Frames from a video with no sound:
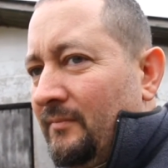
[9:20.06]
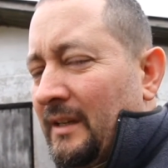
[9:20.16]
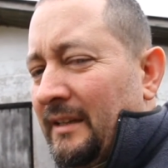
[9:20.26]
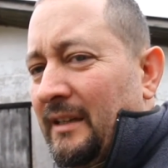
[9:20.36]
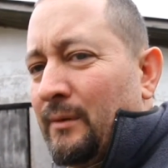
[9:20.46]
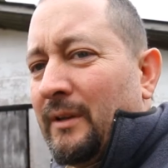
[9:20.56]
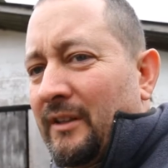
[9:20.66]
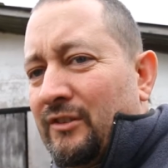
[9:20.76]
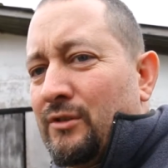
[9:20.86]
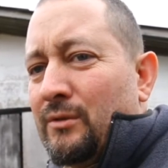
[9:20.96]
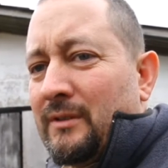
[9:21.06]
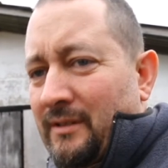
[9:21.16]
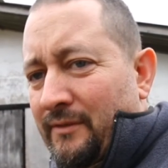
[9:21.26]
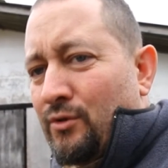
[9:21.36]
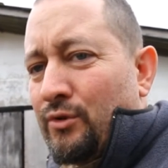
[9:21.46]
and here when it's cold,
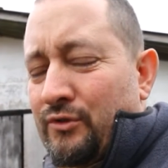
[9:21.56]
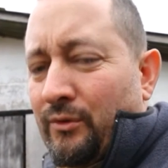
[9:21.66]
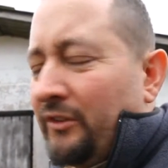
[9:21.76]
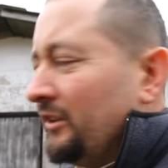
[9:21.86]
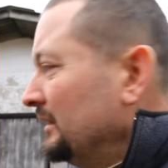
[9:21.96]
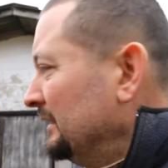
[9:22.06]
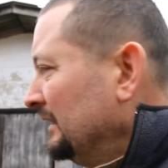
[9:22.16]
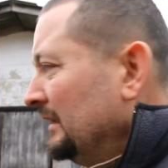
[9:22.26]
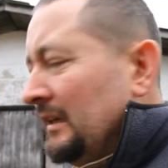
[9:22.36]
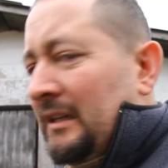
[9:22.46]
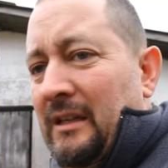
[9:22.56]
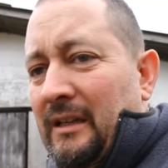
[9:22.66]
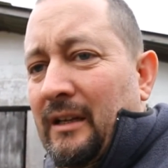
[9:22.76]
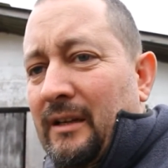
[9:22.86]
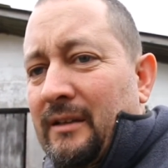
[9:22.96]
of course, do the sail,
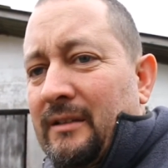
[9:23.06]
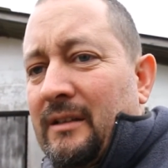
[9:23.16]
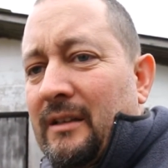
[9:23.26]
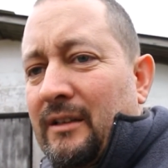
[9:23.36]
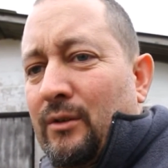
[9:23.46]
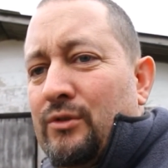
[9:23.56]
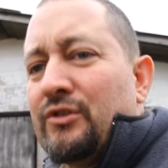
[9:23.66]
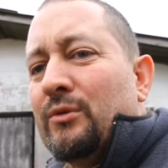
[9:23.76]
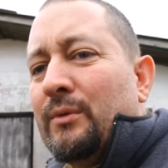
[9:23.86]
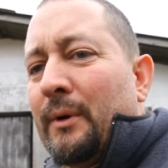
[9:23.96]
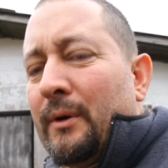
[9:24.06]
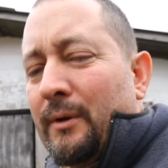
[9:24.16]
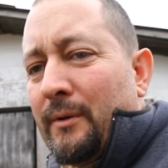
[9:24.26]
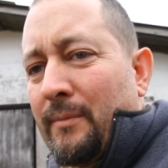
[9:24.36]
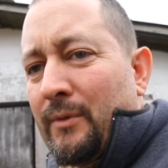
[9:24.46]
and I can also
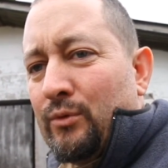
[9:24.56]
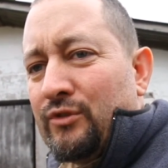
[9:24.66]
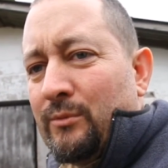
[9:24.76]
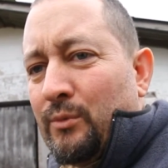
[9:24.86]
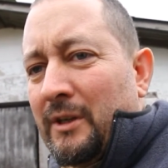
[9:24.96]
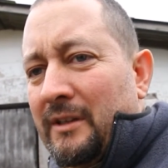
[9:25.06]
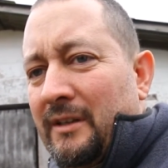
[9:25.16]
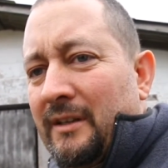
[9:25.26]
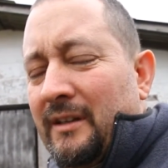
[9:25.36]
do some welding.